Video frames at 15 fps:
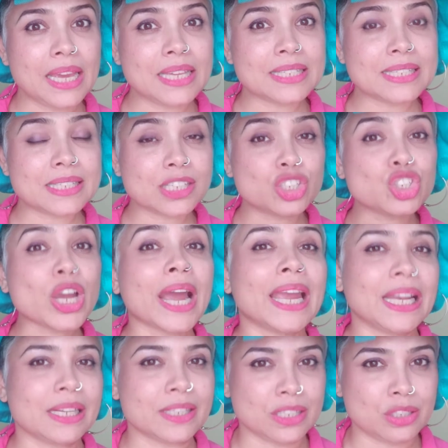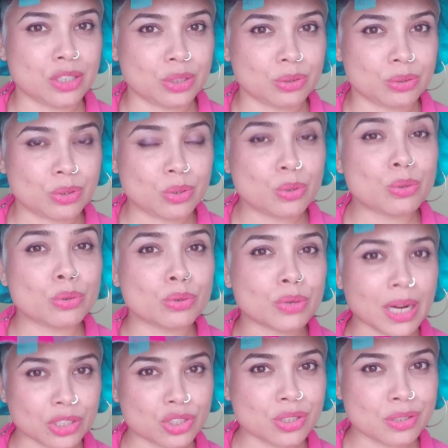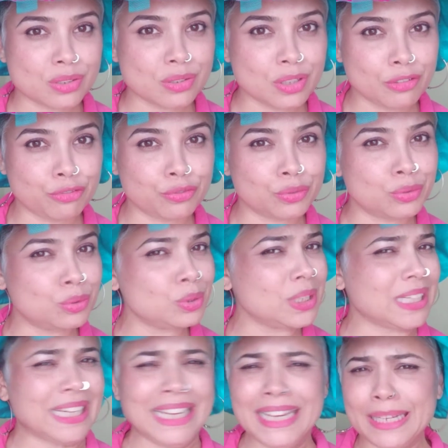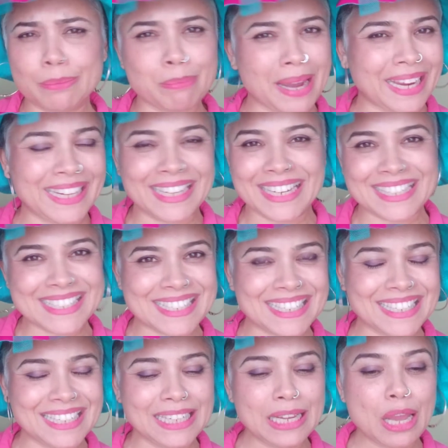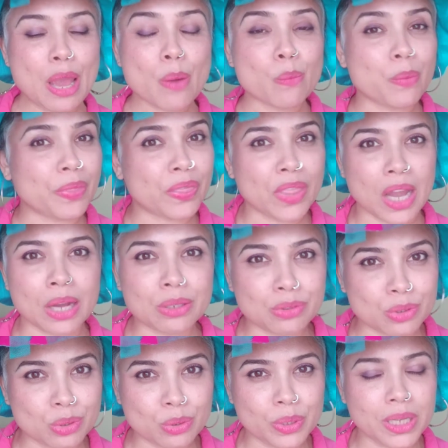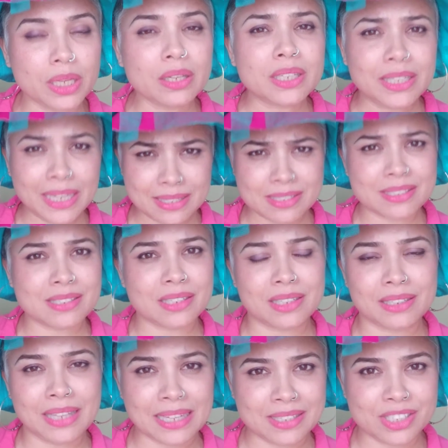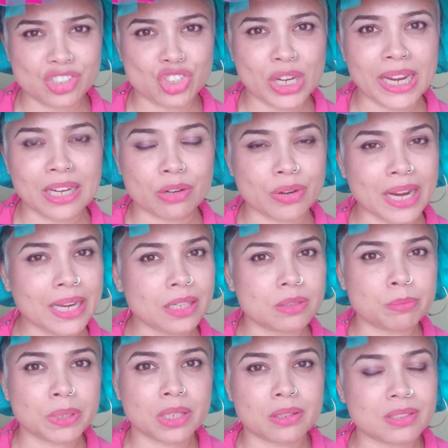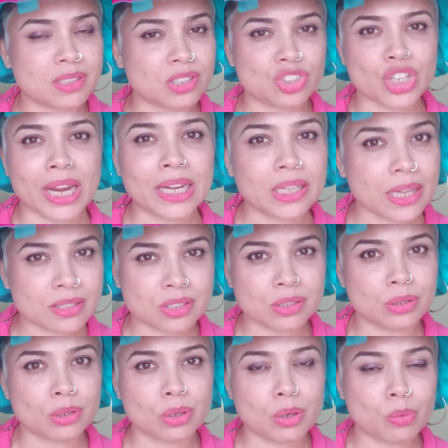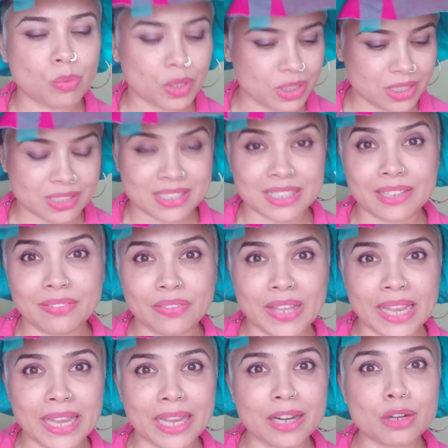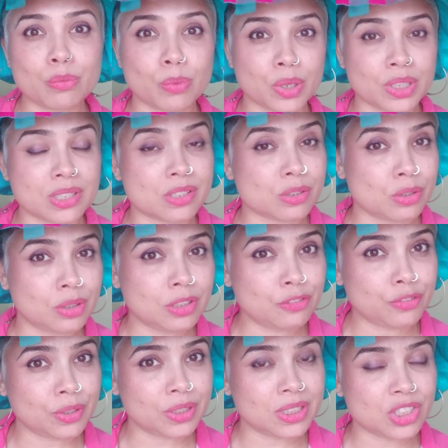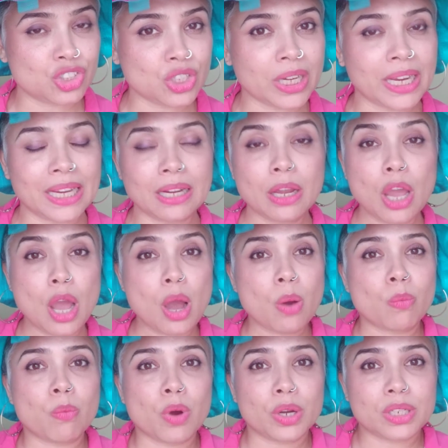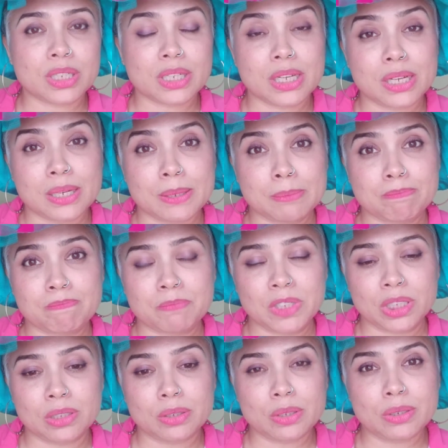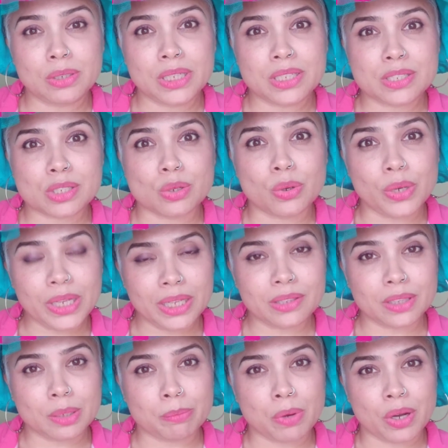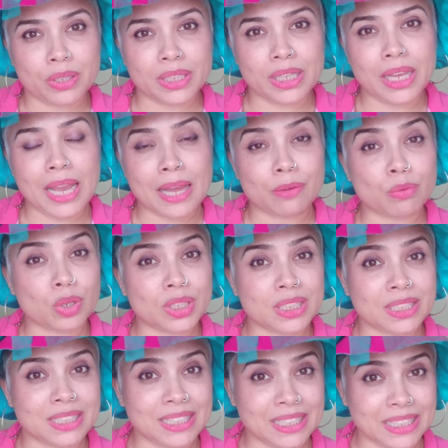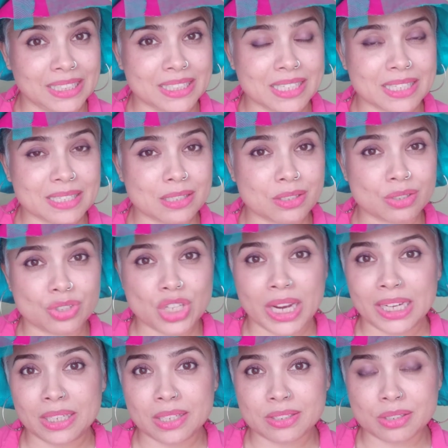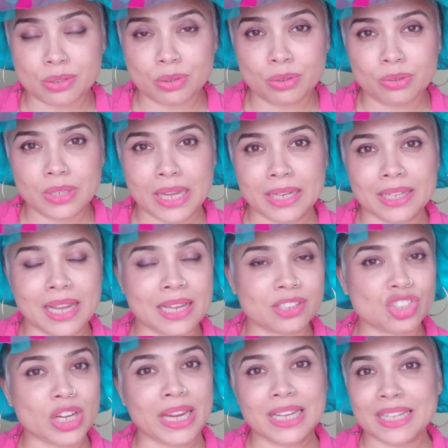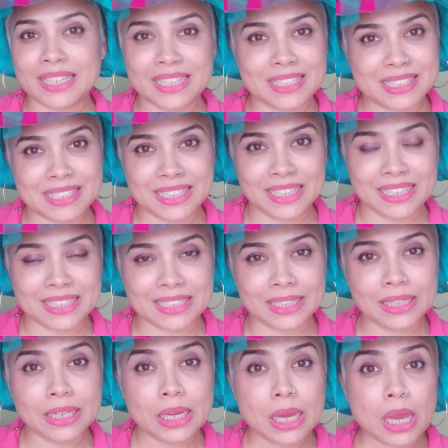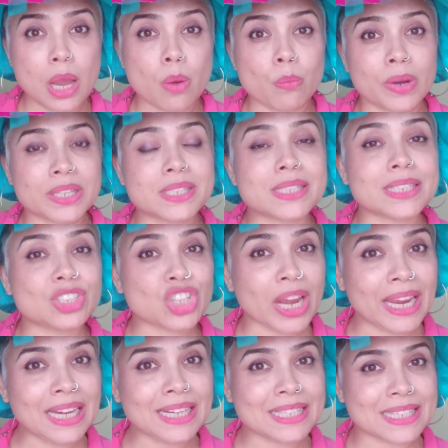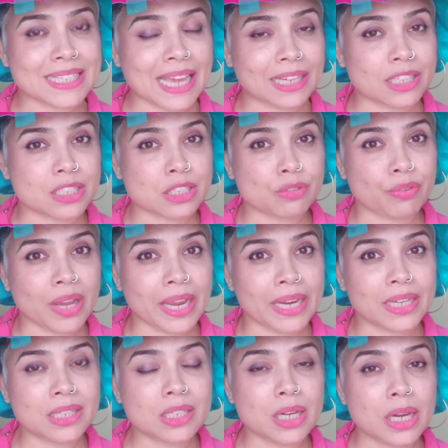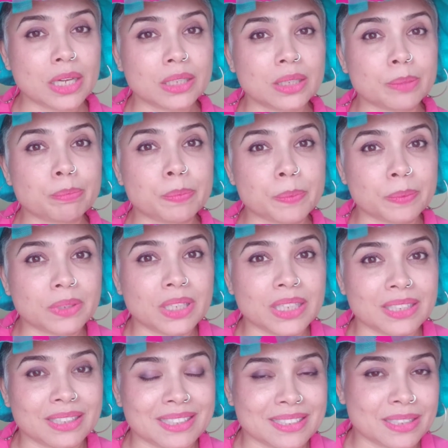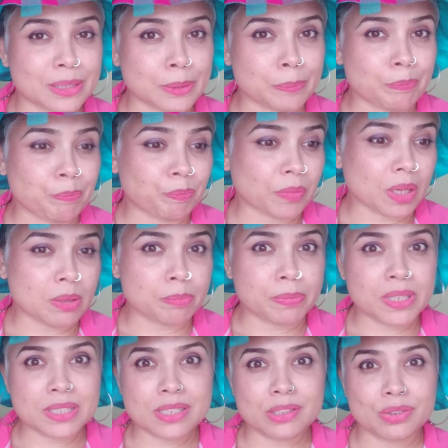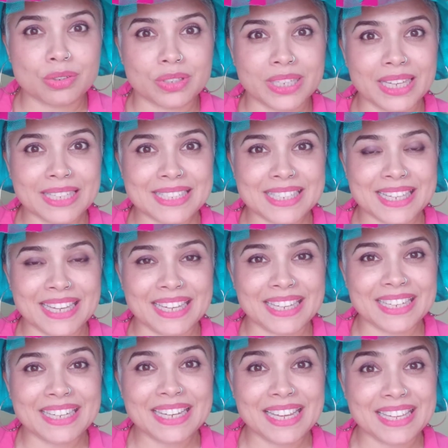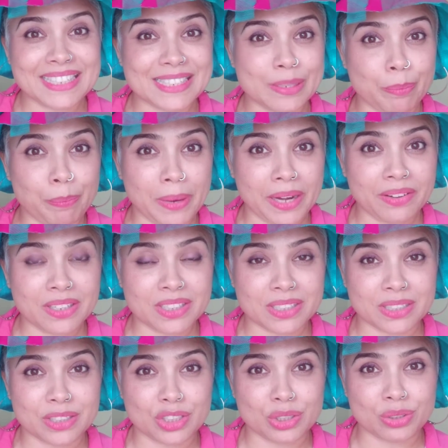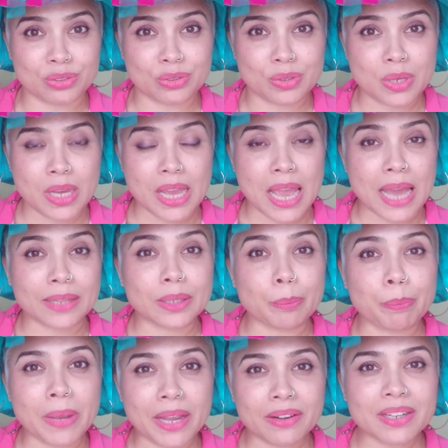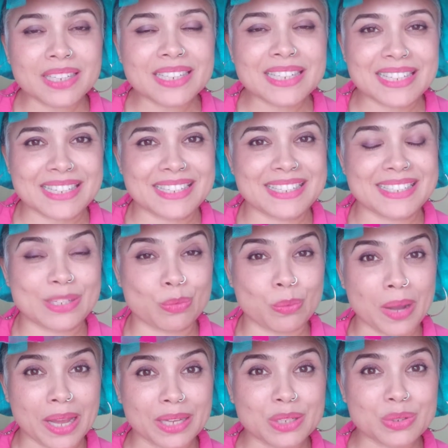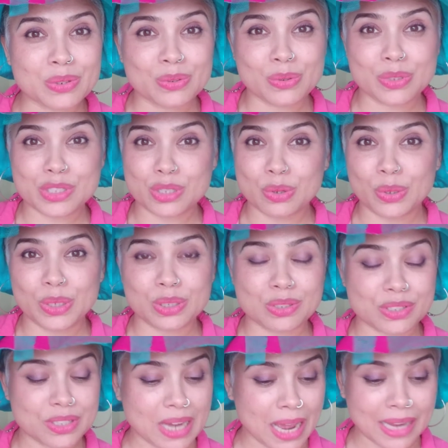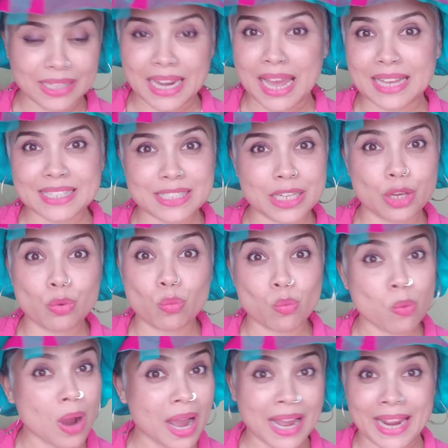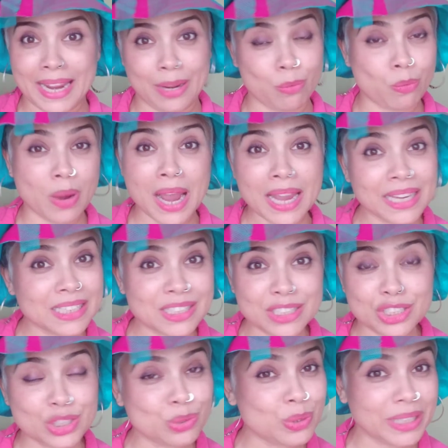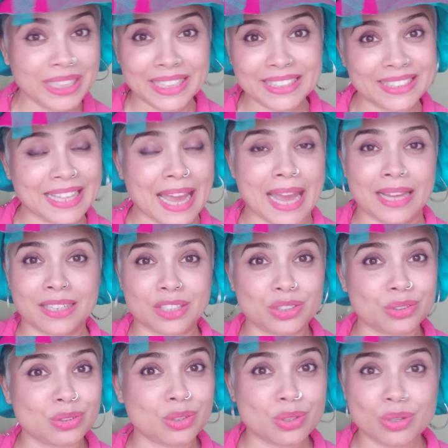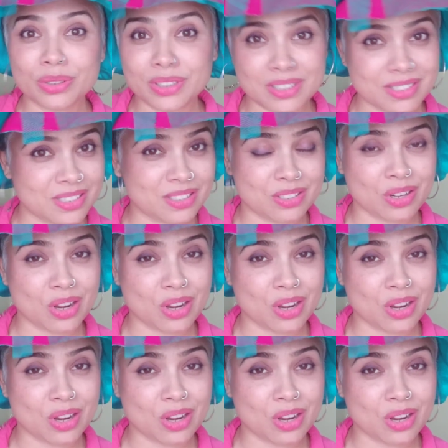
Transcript: is the child in you who rushes to the food, eat mindlessly without knowing. Yes, that's a child, right? the child doesn't know what is in there, what is good for the child, what, um, you know, is going in the body and what it needs. So child doesn't know that and child is eating. Once the child is satisfied, the, the, the um, person who kicks in is the parent in you and the parent is the one who is going to start asking why. Why did you eat that? You know this is